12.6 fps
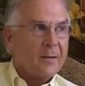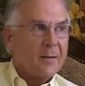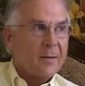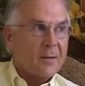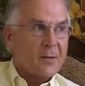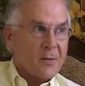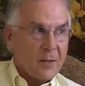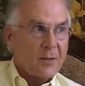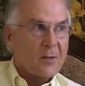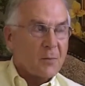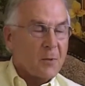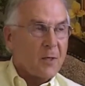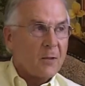because I
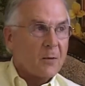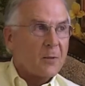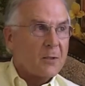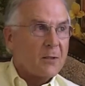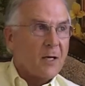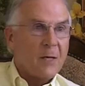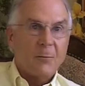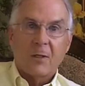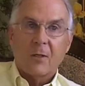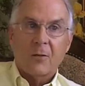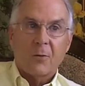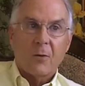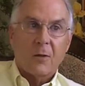did spend a little bit of time in
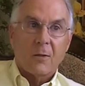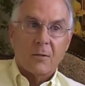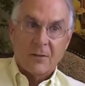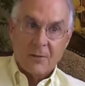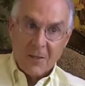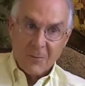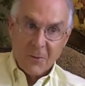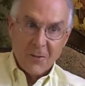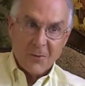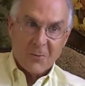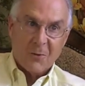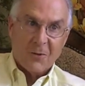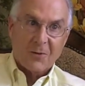Clearwater and St.
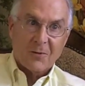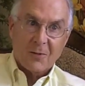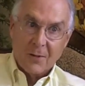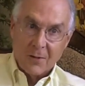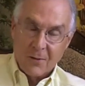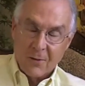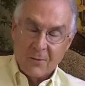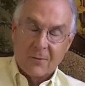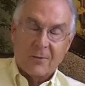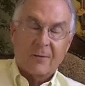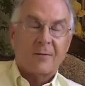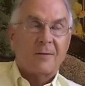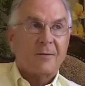Petersburg,
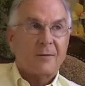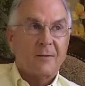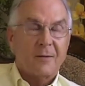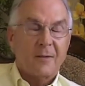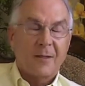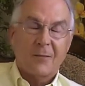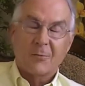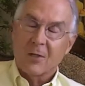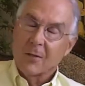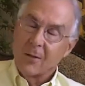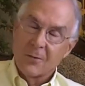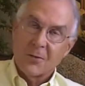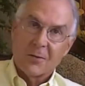Sarasota, and it was
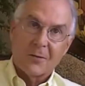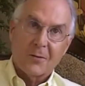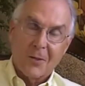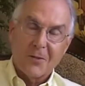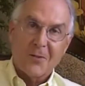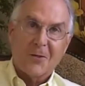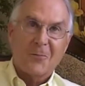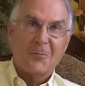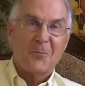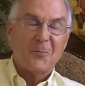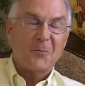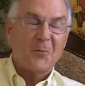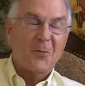a close toss-up,
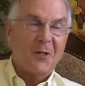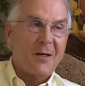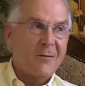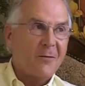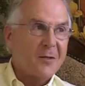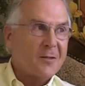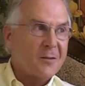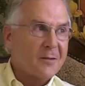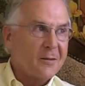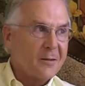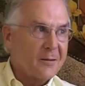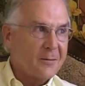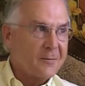but I
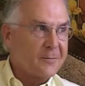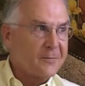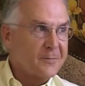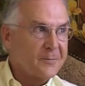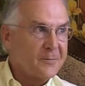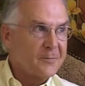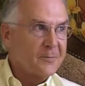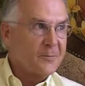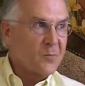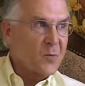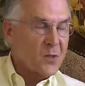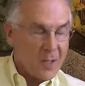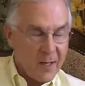eventually
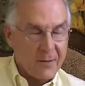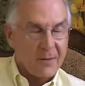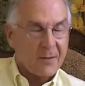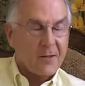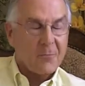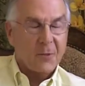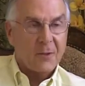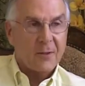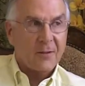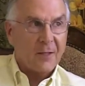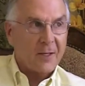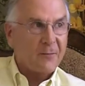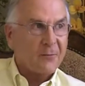decided to come
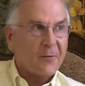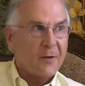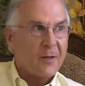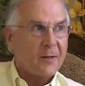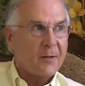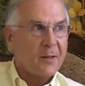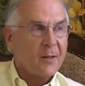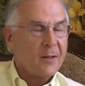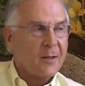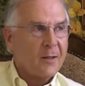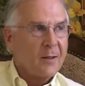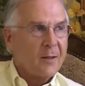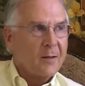here. And I'll never forget,
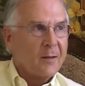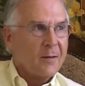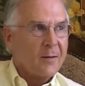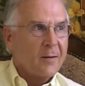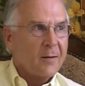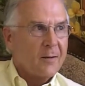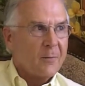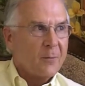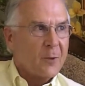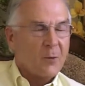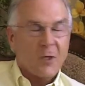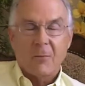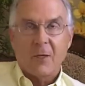
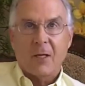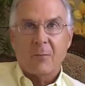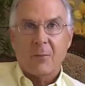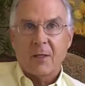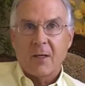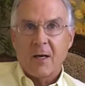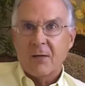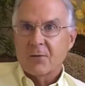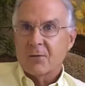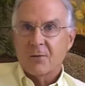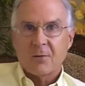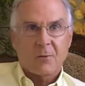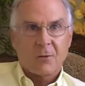we were coming out of big
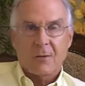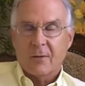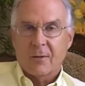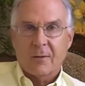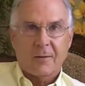houses with